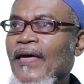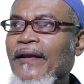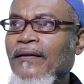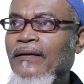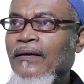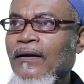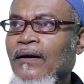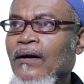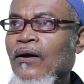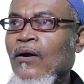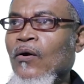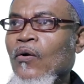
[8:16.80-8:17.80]
and then
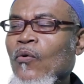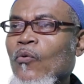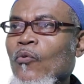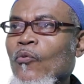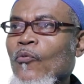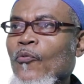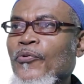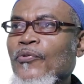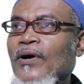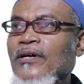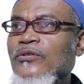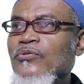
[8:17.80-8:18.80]

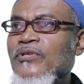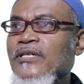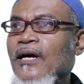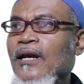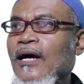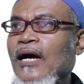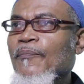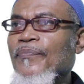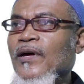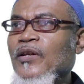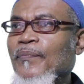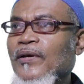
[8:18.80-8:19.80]
we want to tell
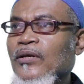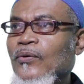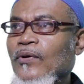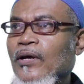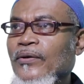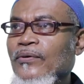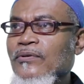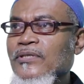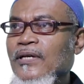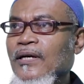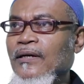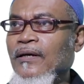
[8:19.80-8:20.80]
up that particular
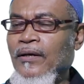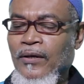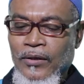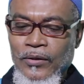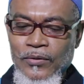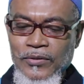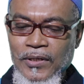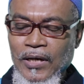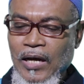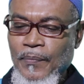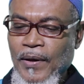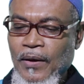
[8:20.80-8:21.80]
user
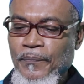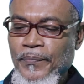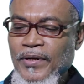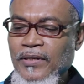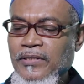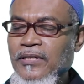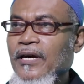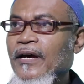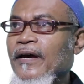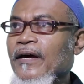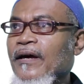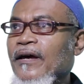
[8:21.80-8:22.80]
using up a
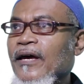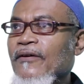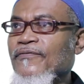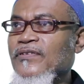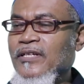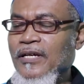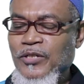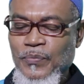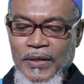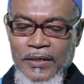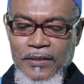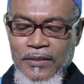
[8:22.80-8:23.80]
printf
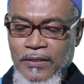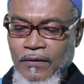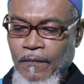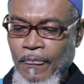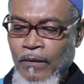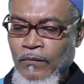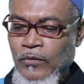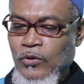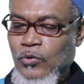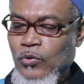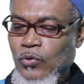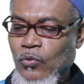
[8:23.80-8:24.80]
statement
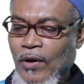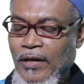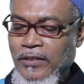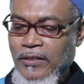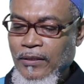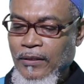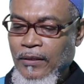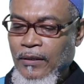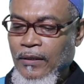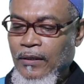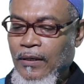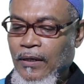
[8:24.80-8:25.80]
to do what?
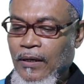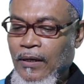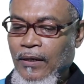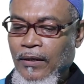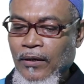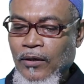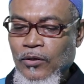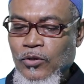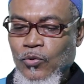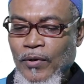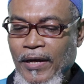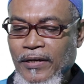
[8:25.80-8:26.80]

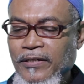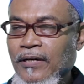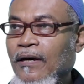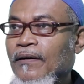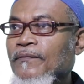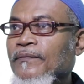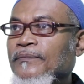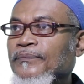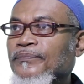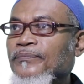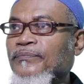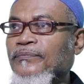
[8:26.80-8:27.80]
To enter.
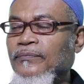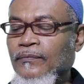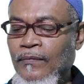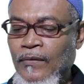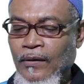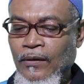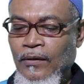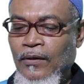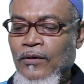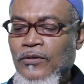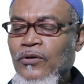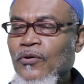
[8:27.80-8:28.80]

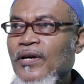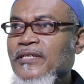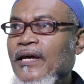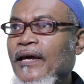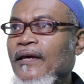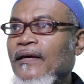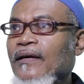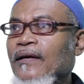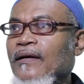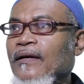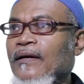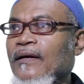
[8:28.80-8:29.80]
So we are
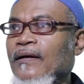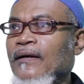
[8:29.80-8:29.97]
saying